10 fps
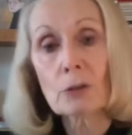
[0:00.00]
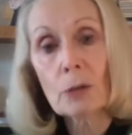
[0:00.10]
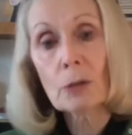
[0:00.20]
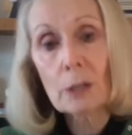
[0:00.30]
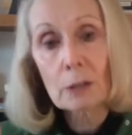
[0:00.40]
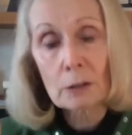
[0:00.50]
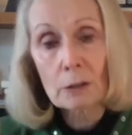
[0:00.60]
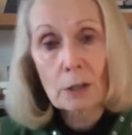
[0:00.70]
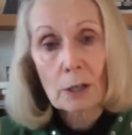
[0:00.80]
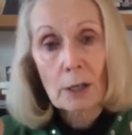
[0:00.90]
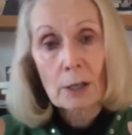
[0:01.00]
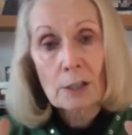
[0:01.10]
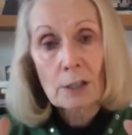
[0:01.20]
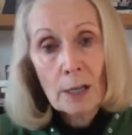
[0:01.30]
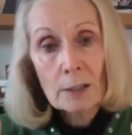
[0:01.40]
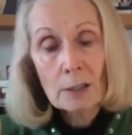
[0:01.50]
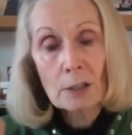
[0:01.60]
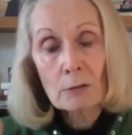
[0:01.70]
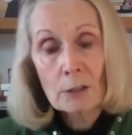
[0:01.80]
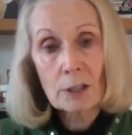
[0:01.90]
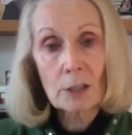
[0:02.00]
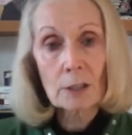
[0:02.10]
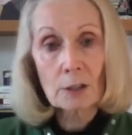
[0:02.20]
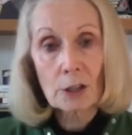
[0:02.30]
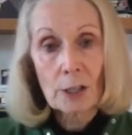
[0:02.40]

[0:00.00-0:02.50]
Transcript: the world, science and research